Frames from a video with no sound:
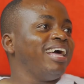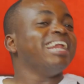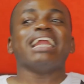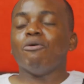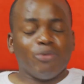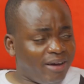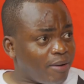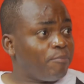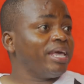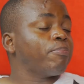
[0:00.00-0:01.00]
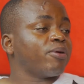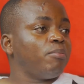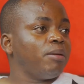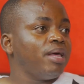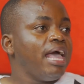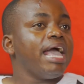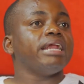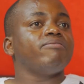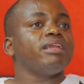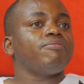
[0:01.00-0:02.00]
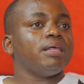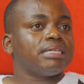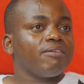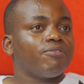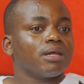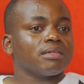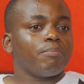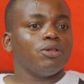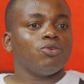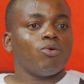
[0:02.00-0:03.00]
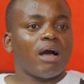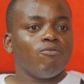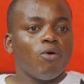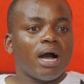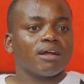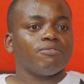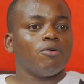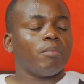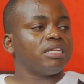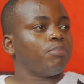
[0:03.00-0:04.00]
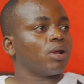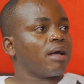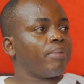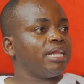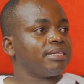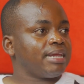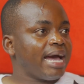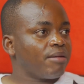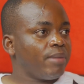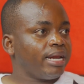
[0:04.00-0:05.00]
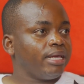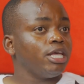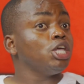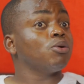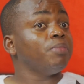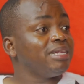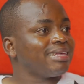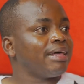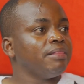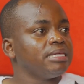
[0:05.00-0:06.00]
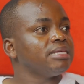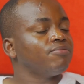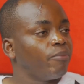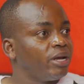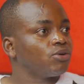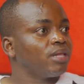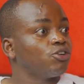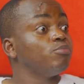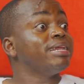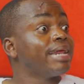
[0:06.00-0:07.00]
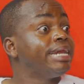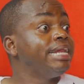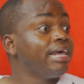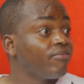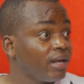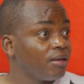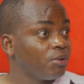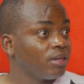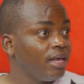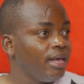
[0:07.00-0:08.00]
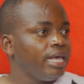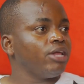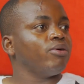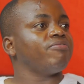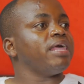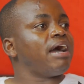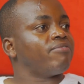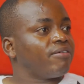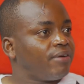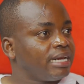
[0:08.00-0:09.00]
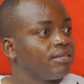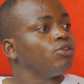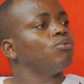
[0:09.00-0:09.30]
Now we have a big problem. And even if they say, for example, I've worked for multiple companies that had money, this is information that should be readily available. If they have referees,